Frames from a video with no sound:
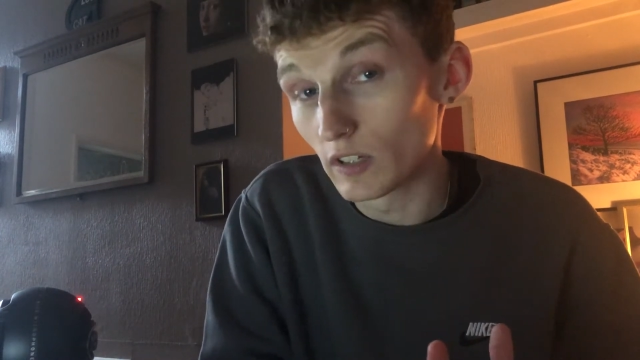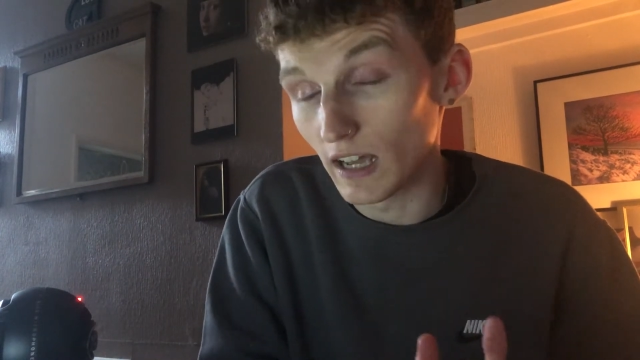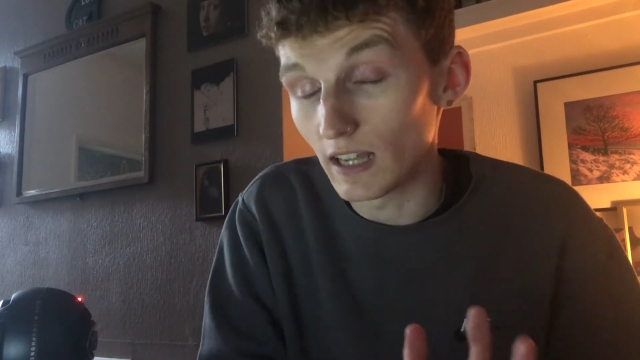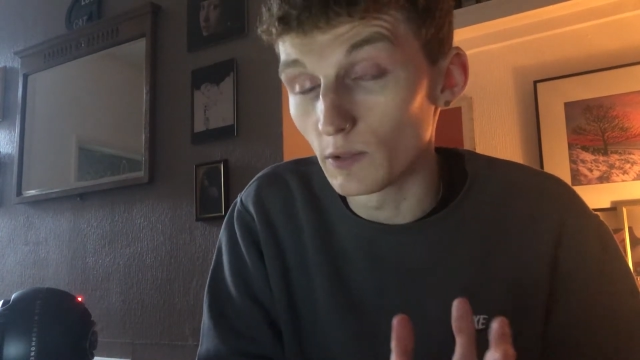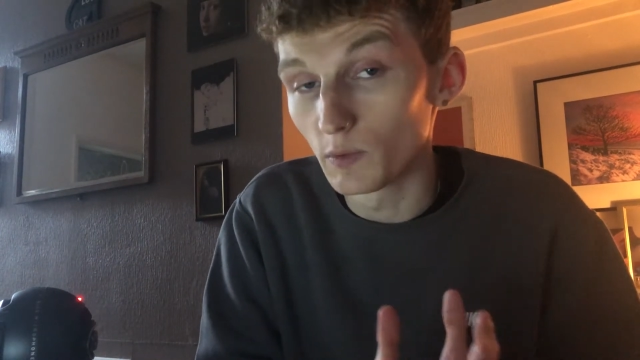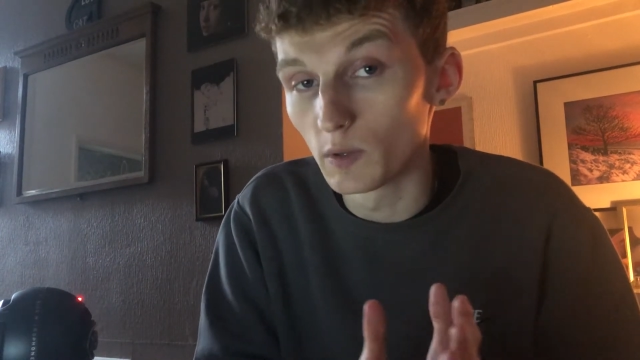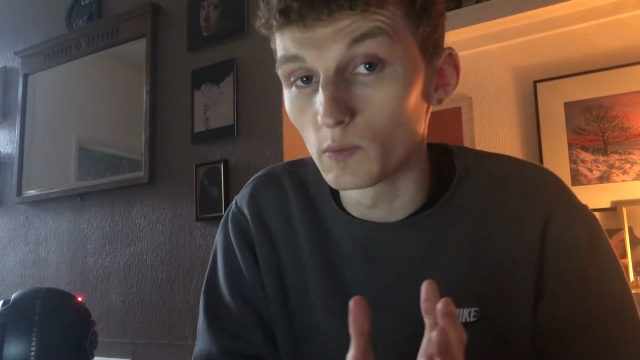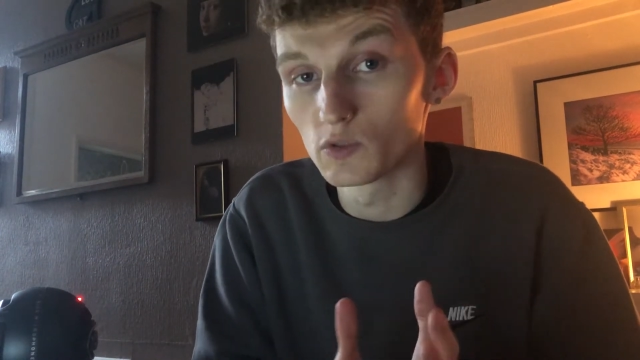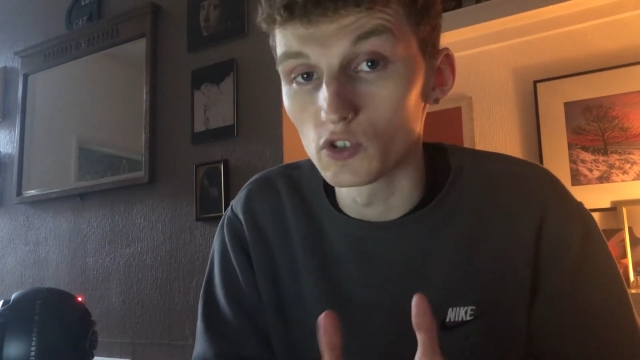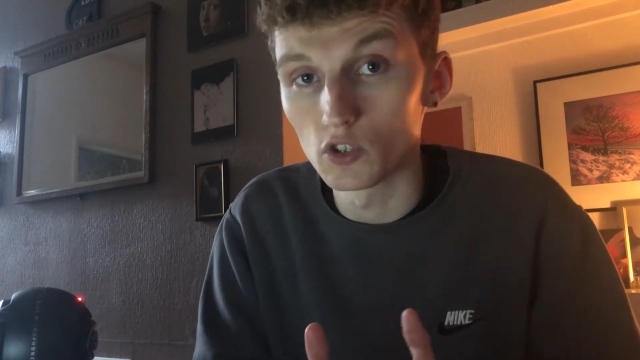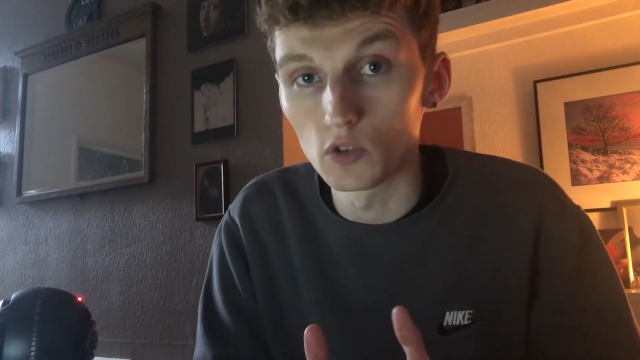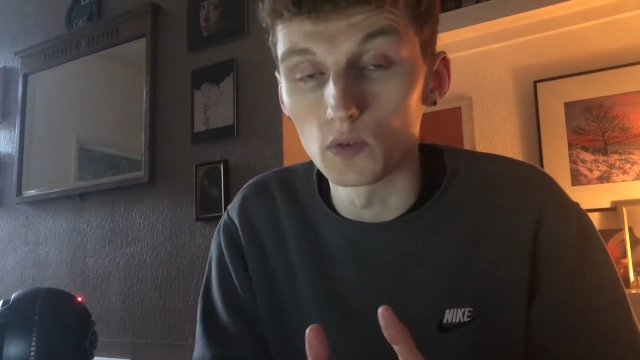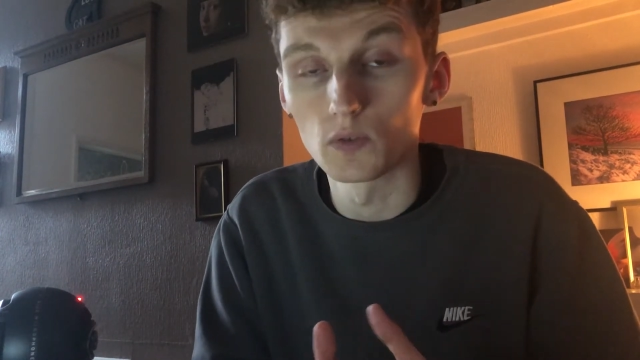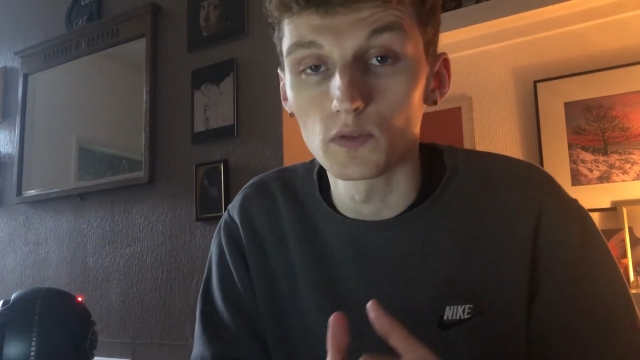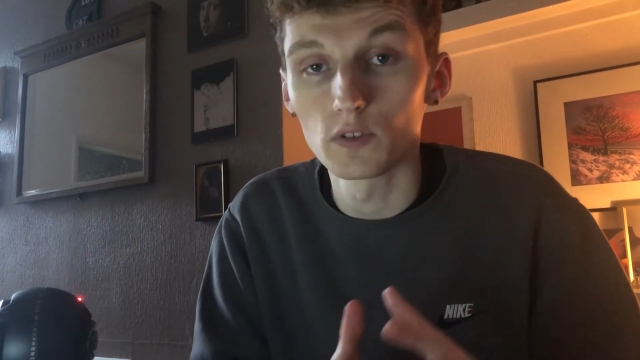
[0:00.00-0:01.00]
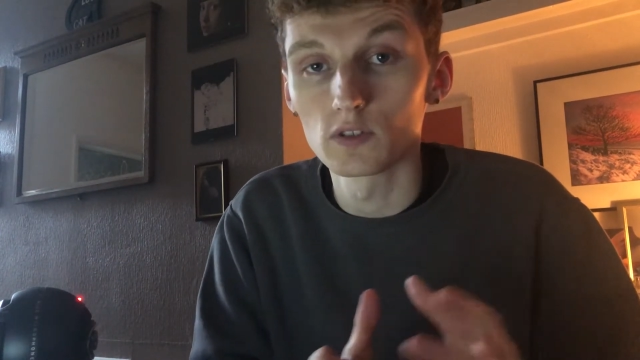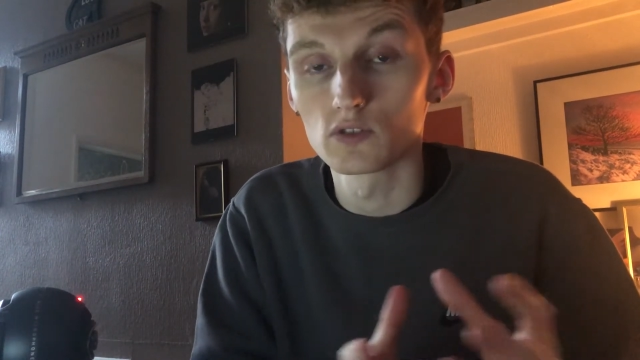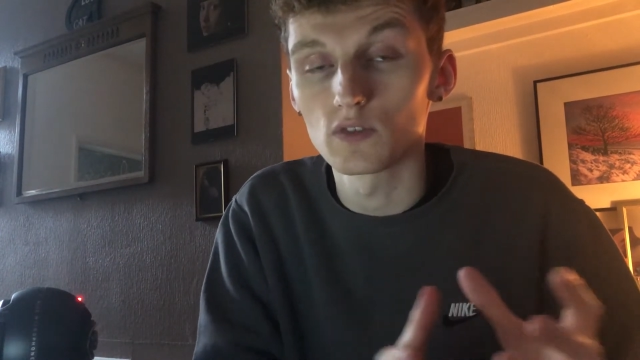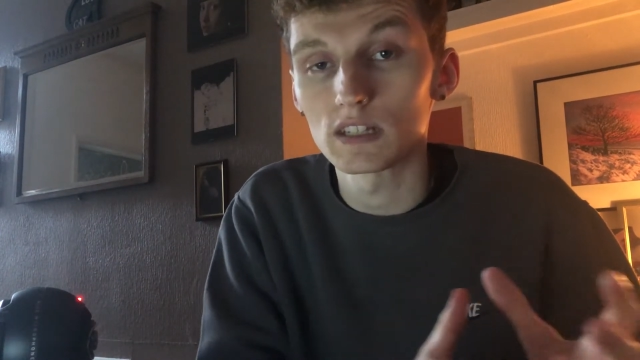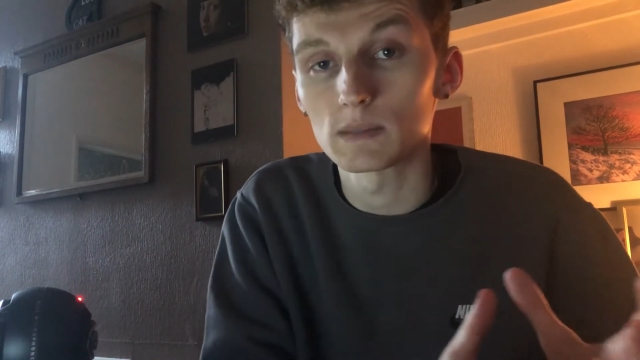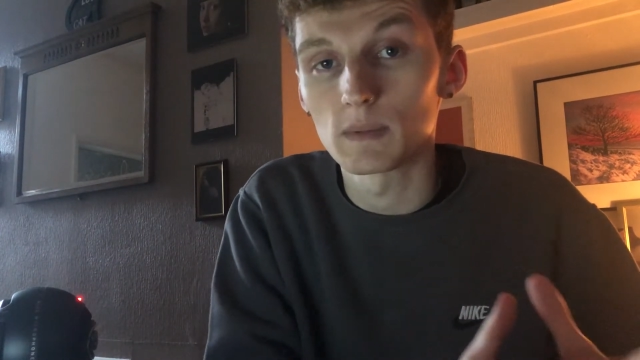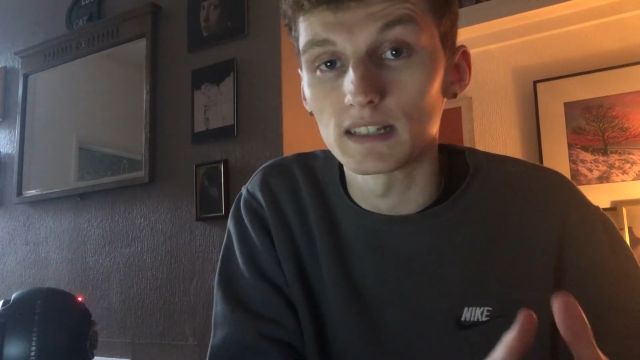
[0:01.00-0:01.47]
Halloween was a good film. It was
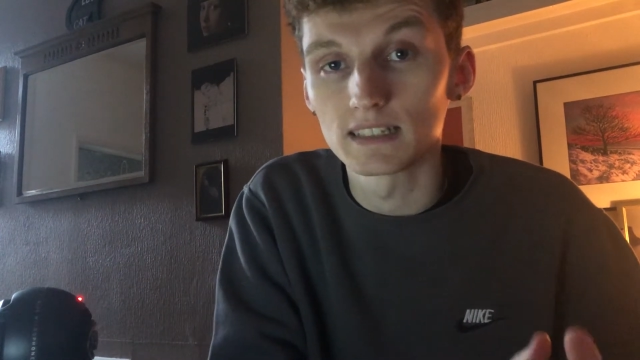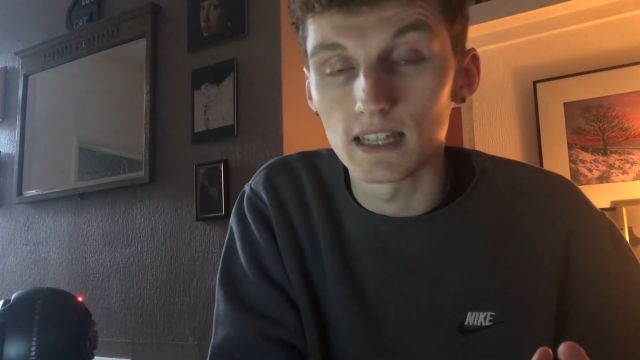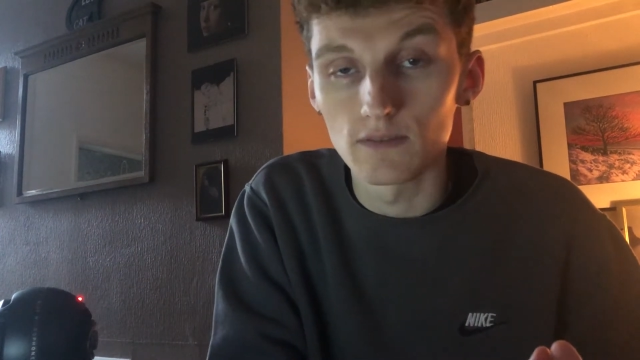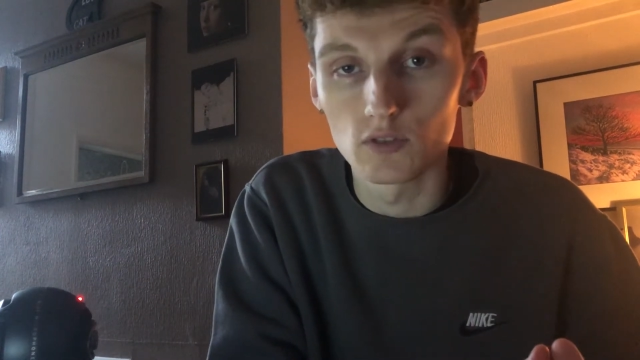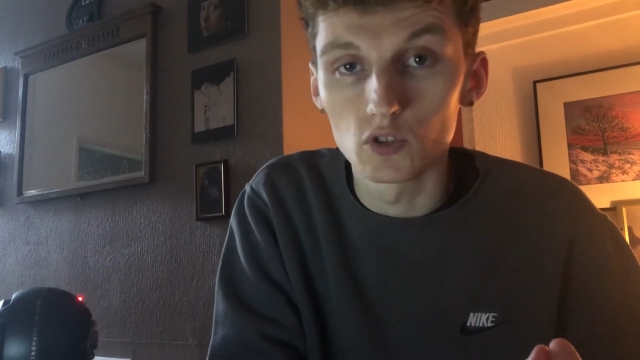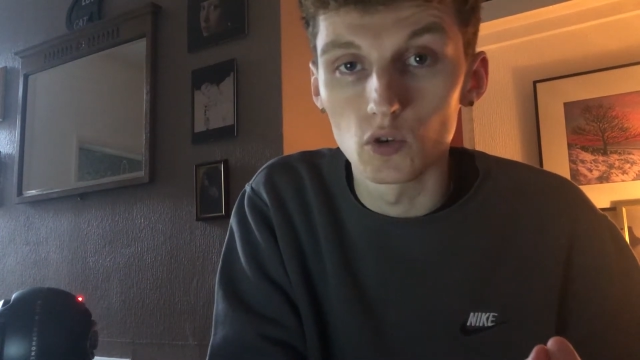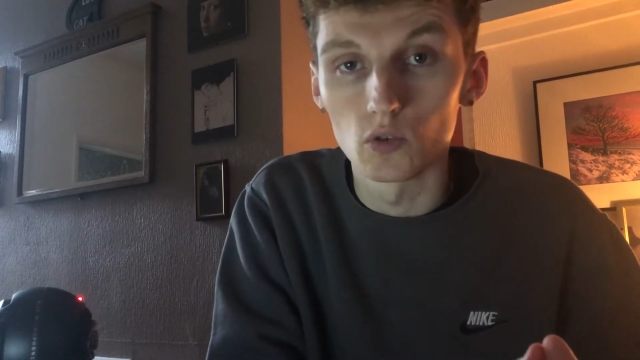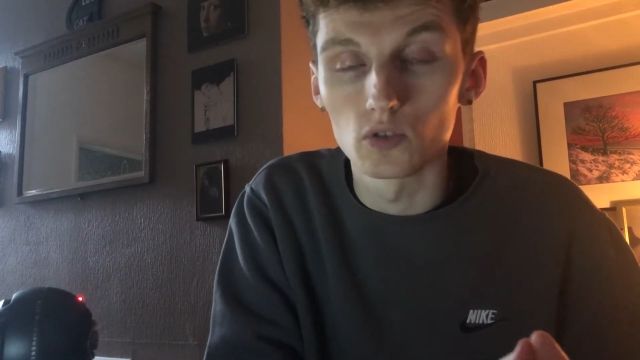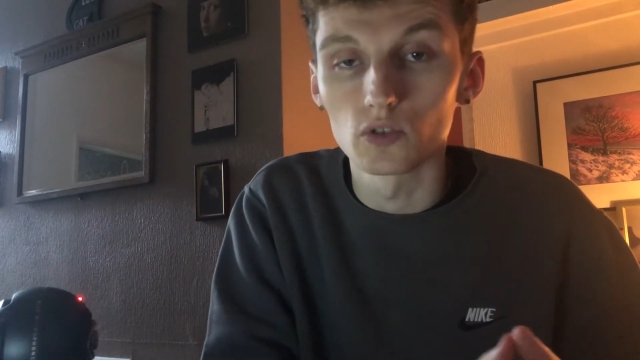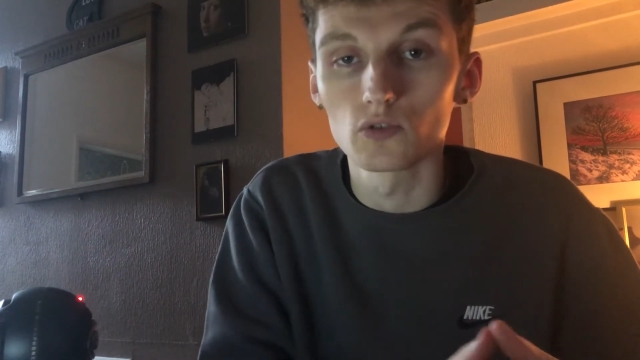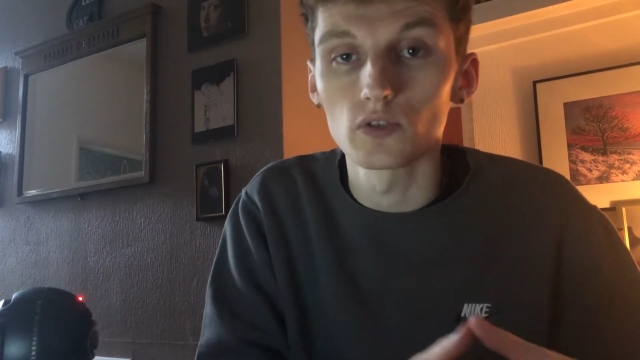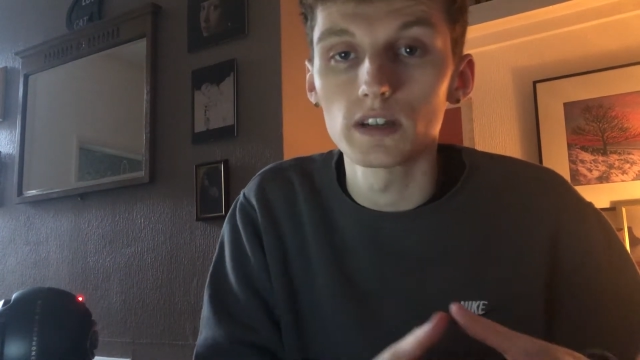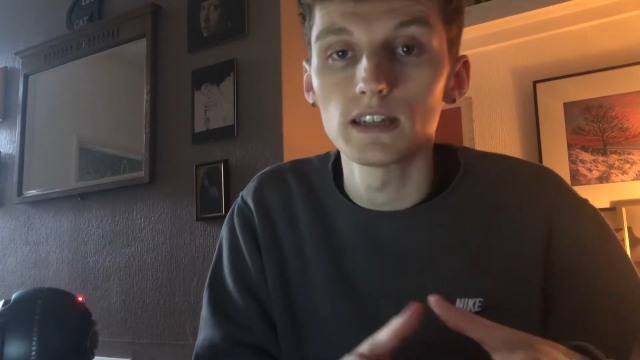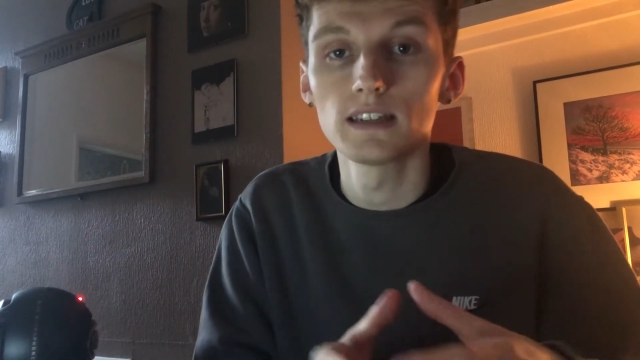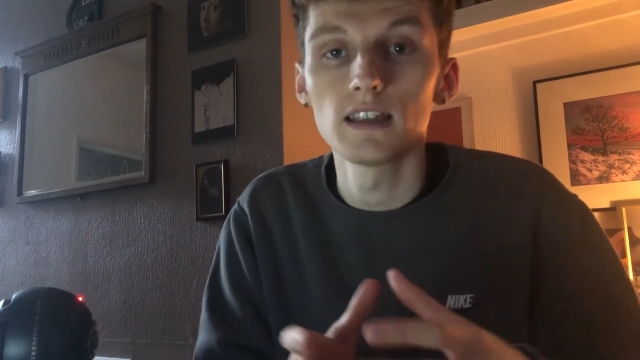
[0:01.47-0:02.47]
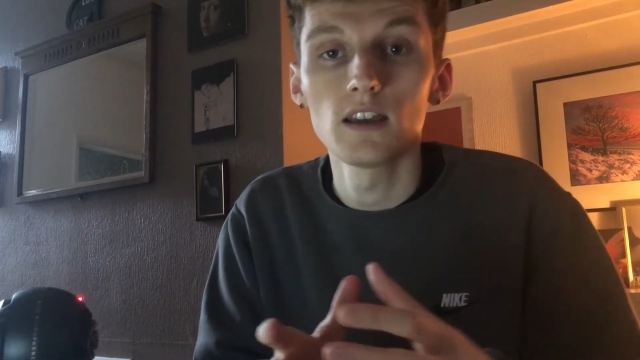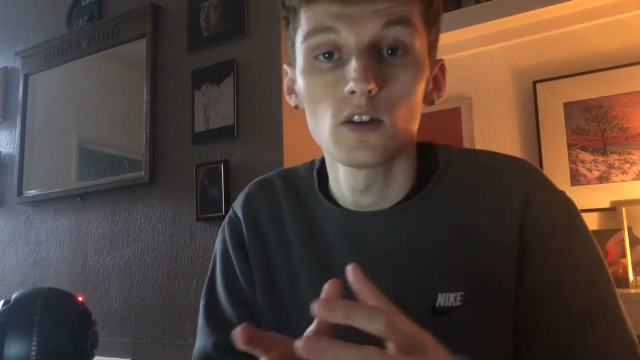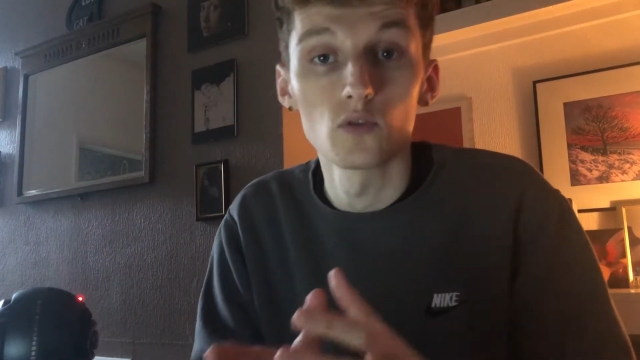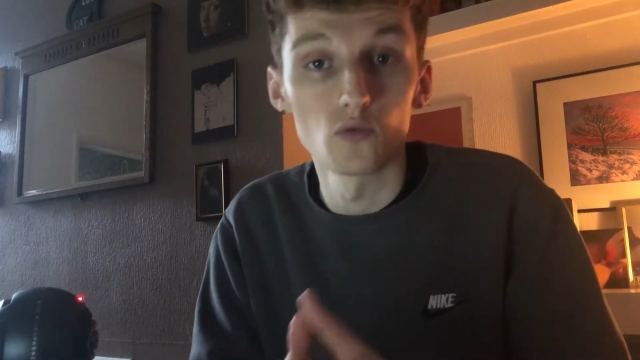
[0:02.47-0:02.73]
directed by David Gordon Green,